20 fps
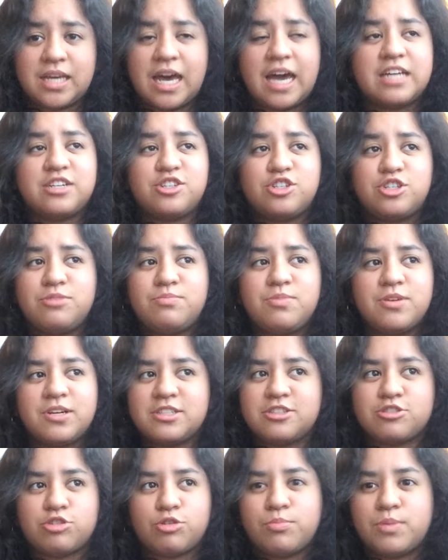and she
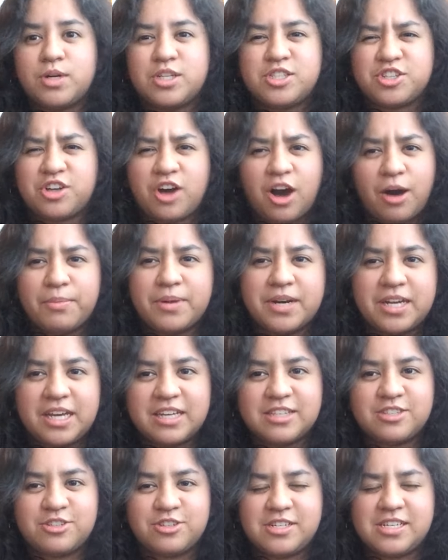brings so much comedy
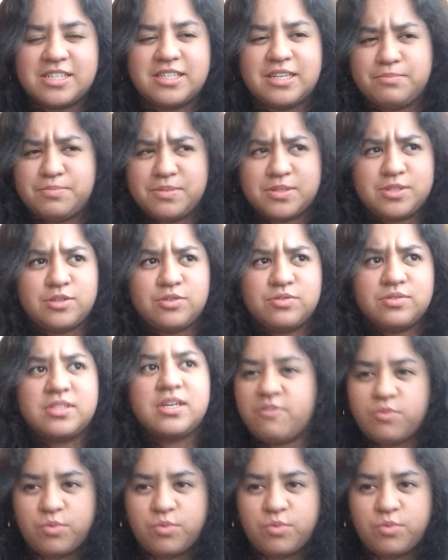into these episodes,